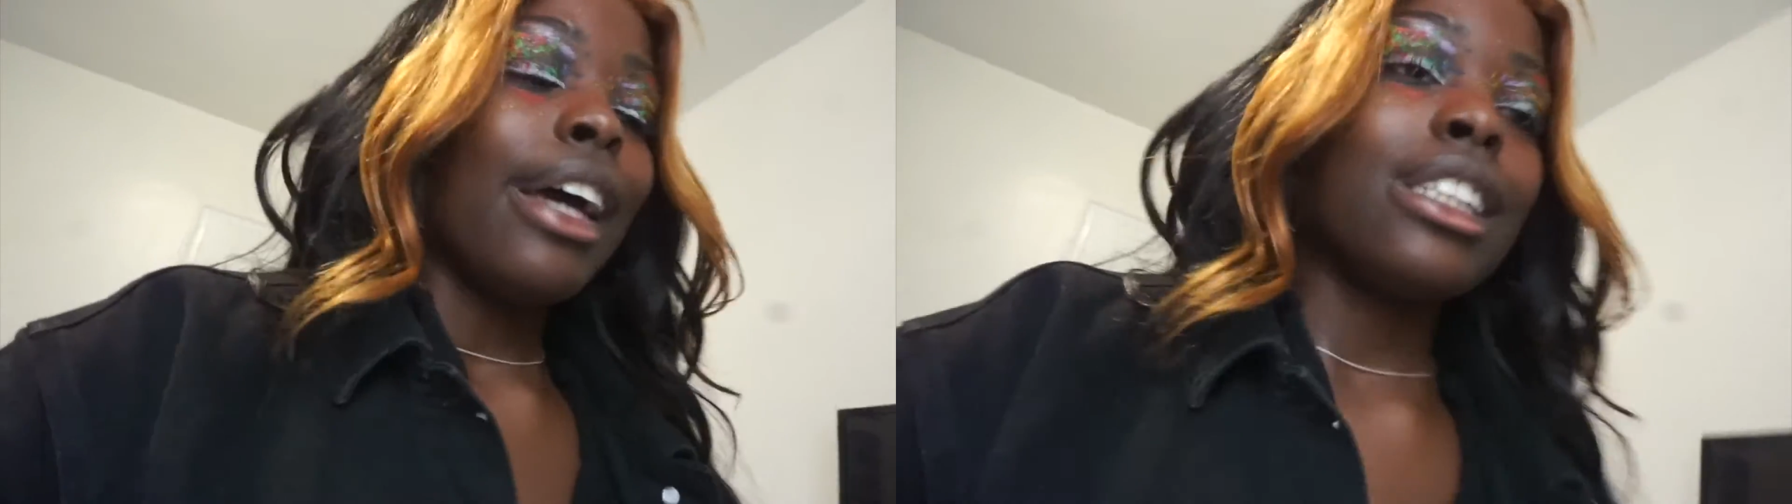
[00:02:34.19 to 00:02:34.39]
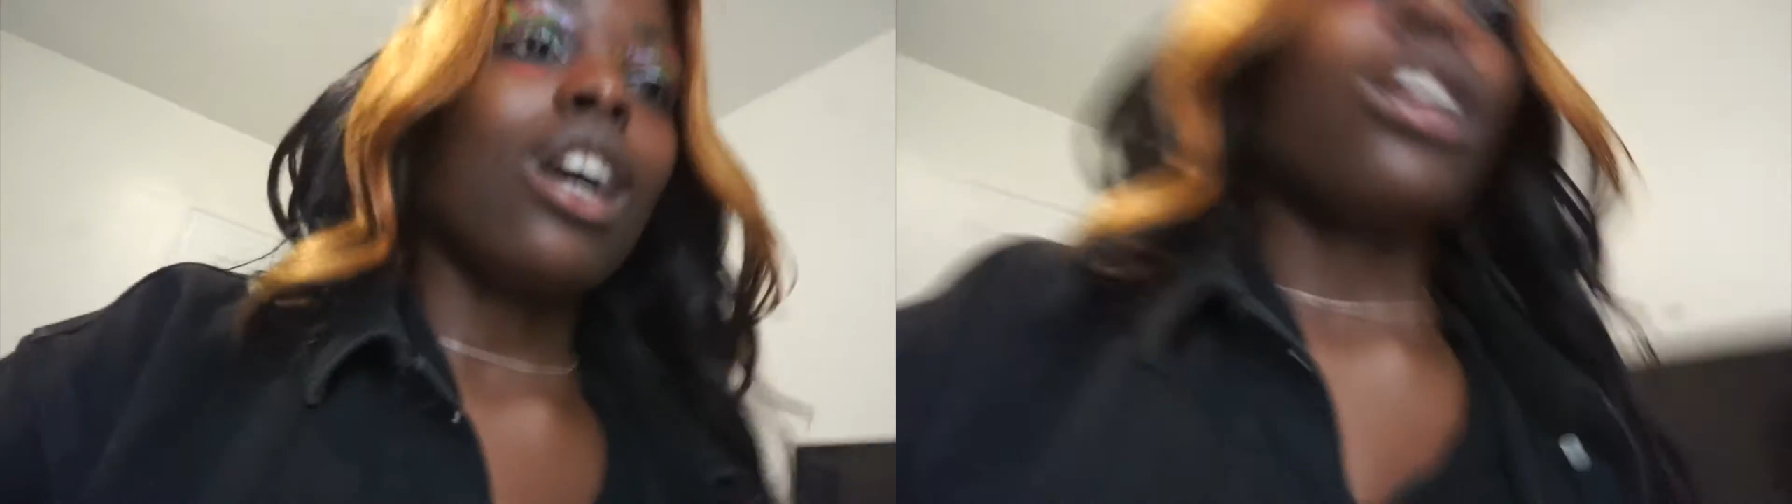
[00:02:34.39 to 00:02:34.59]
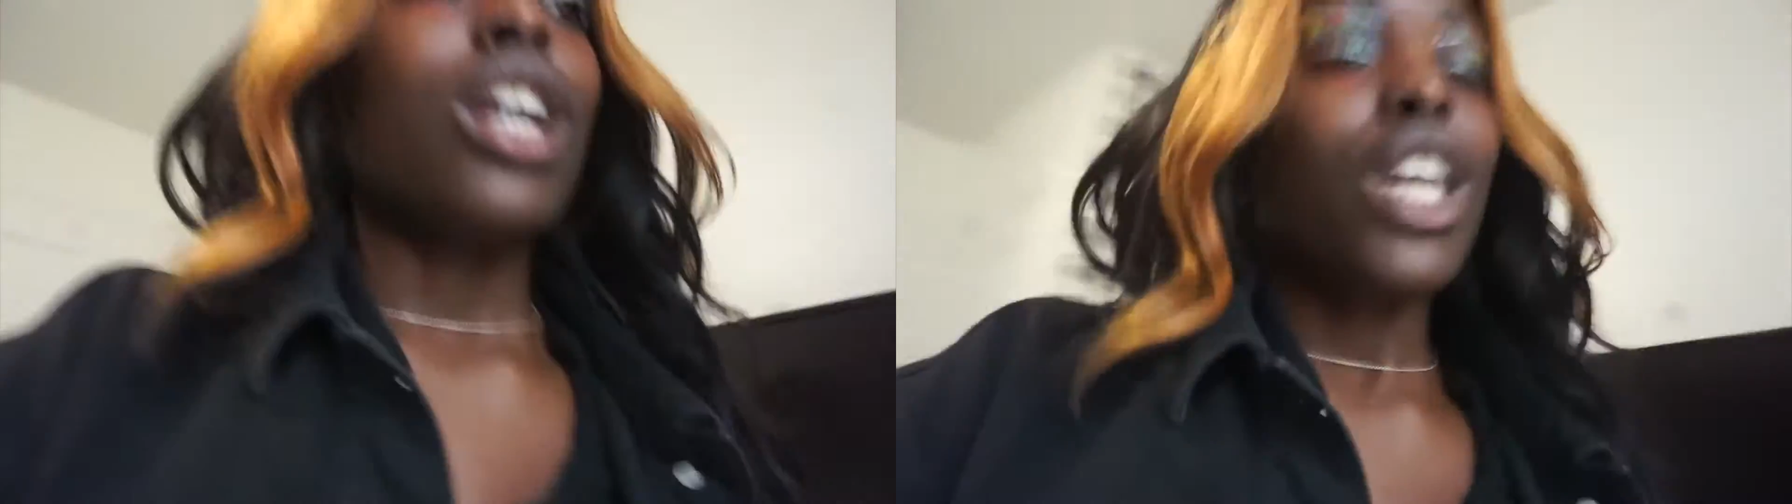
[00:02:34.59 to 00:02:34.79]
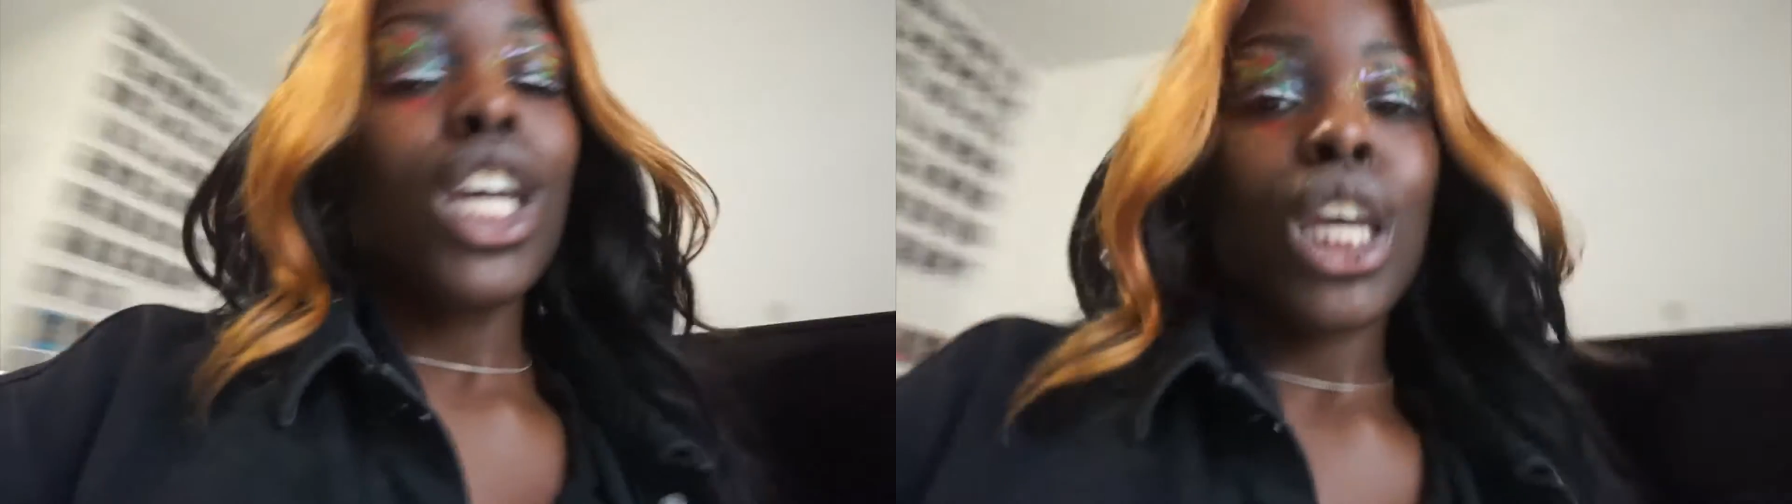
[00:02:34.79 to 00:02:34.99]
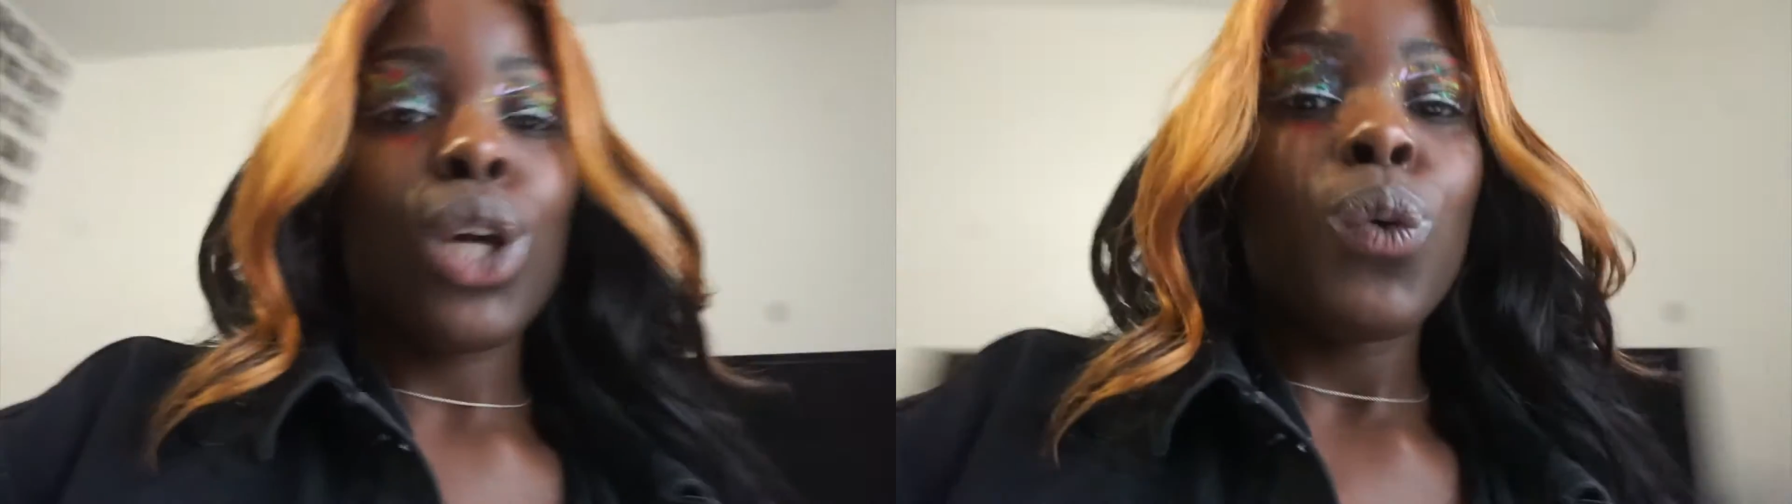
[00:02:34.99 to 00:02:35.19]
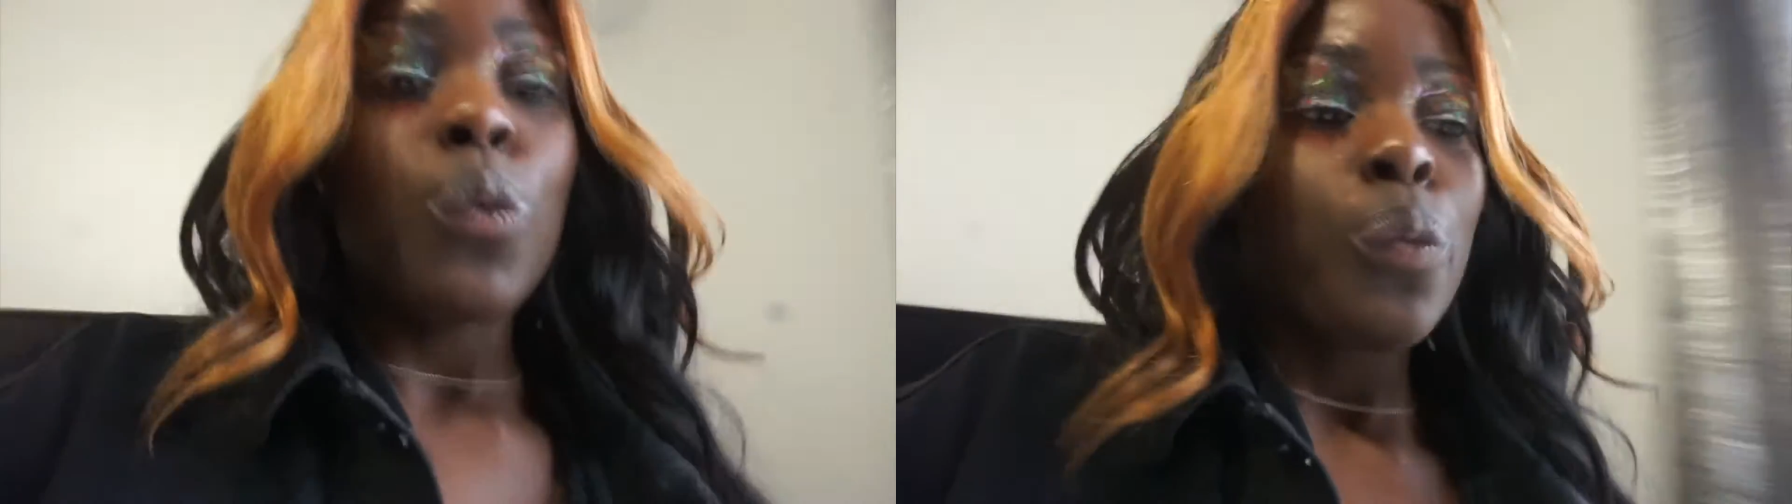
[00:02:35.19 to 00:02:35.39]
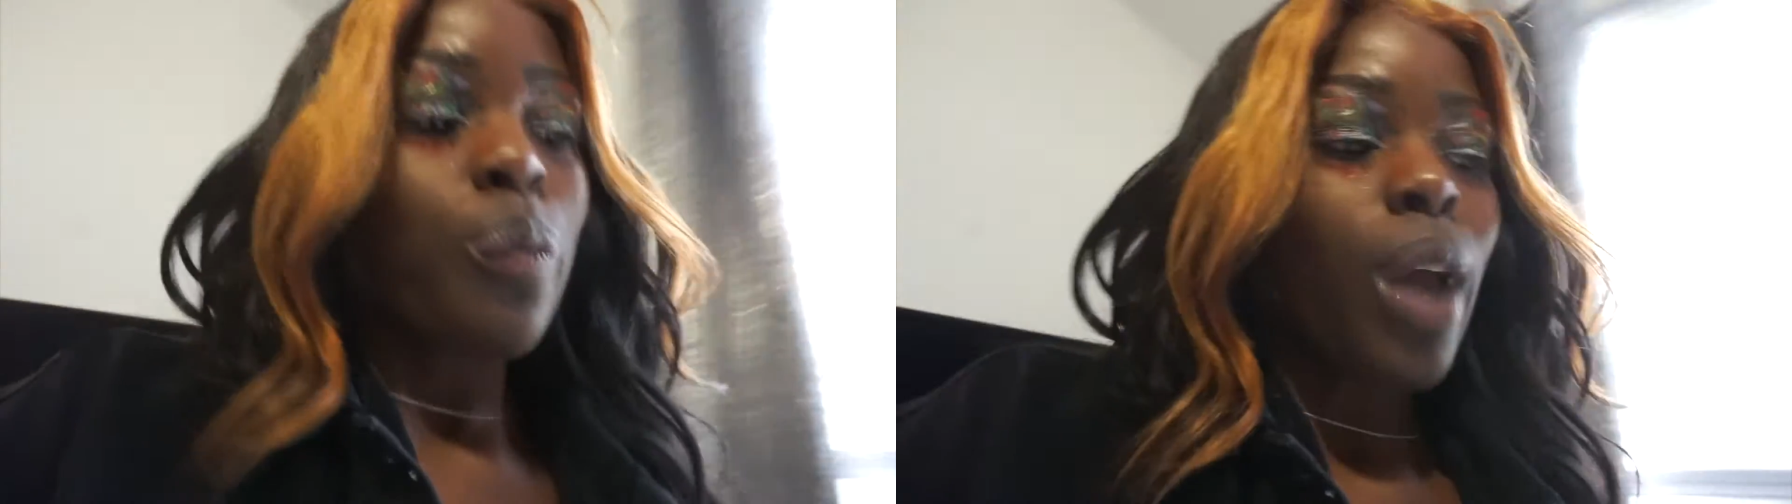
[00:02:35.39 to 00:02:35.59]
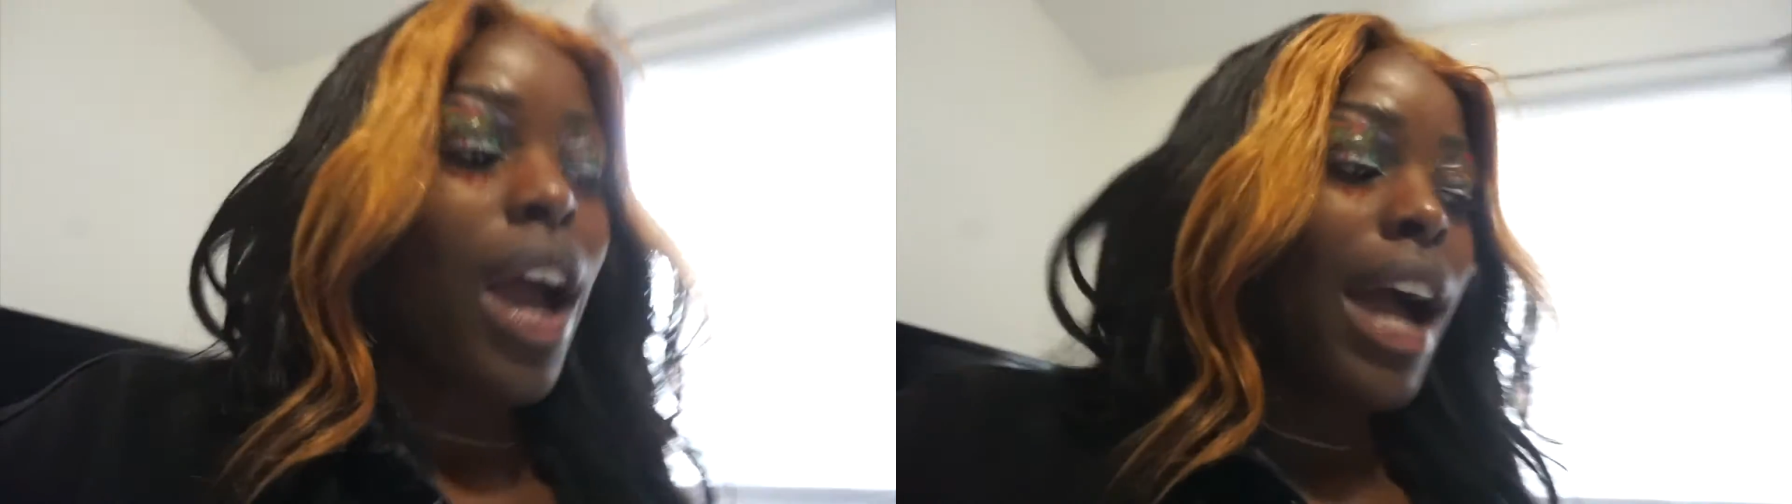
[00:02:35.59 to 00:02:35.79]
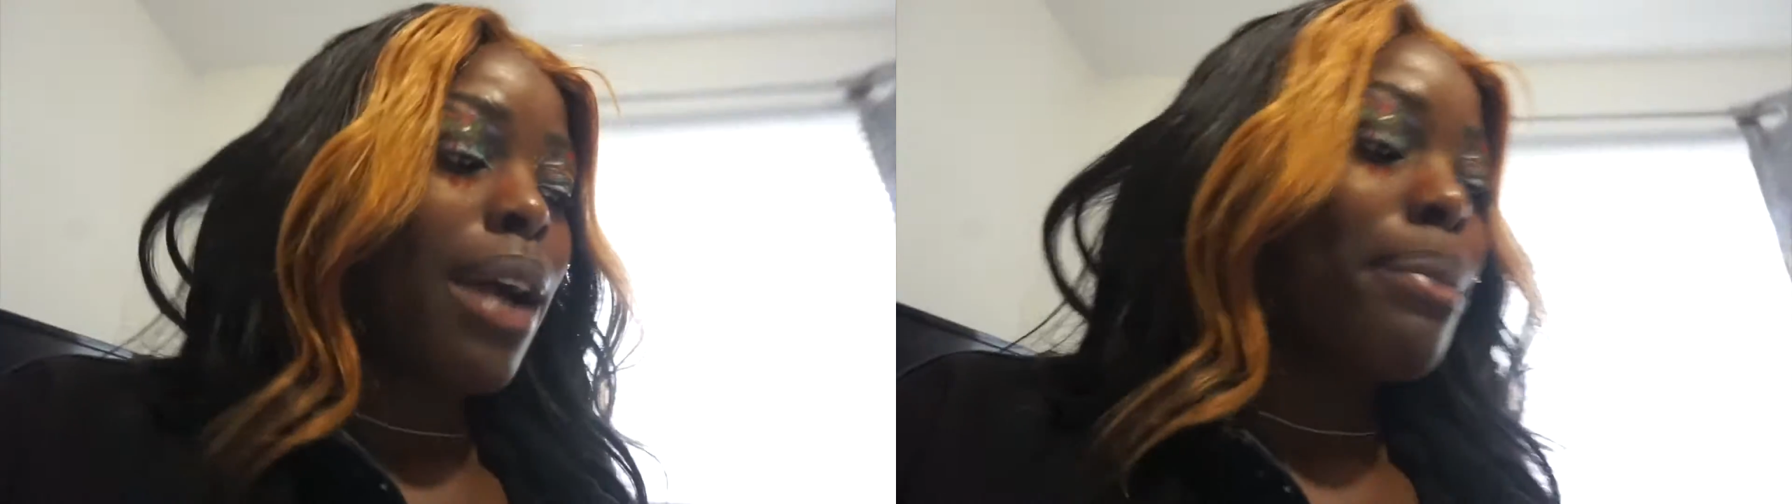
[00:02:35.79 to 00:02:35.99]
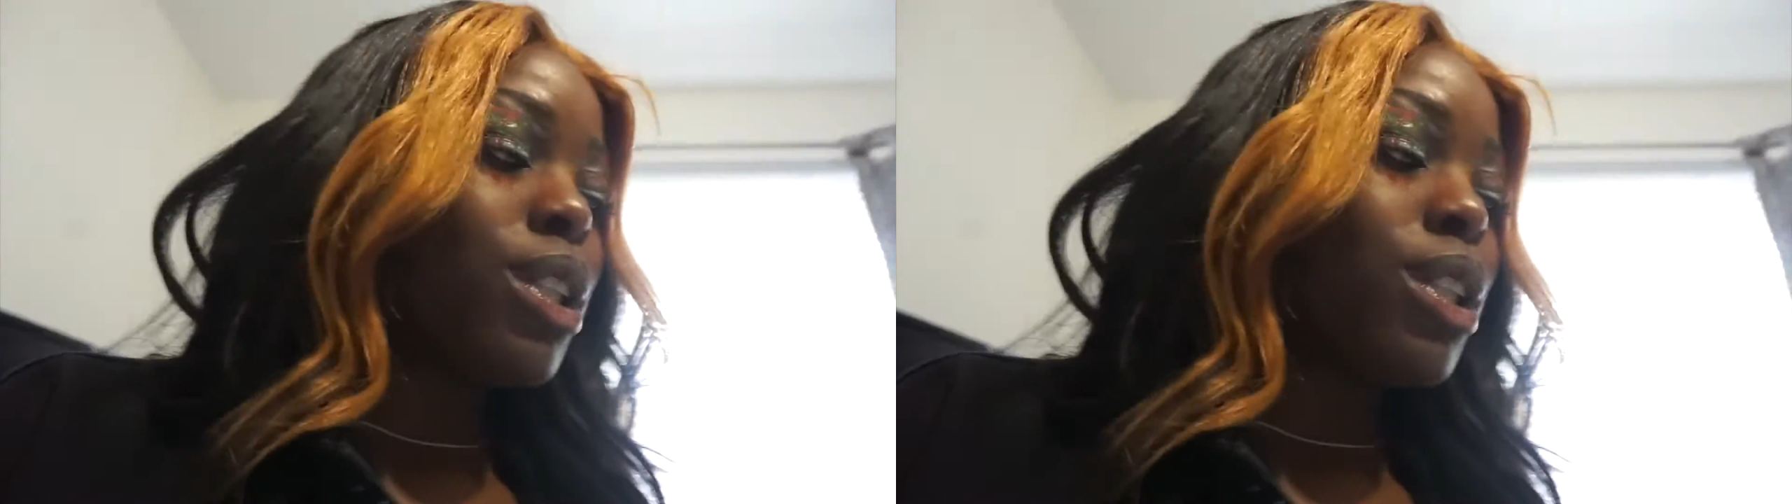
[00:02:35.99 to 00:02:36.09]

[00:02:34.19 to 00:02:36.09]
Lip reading: It's gonna look cute. I got my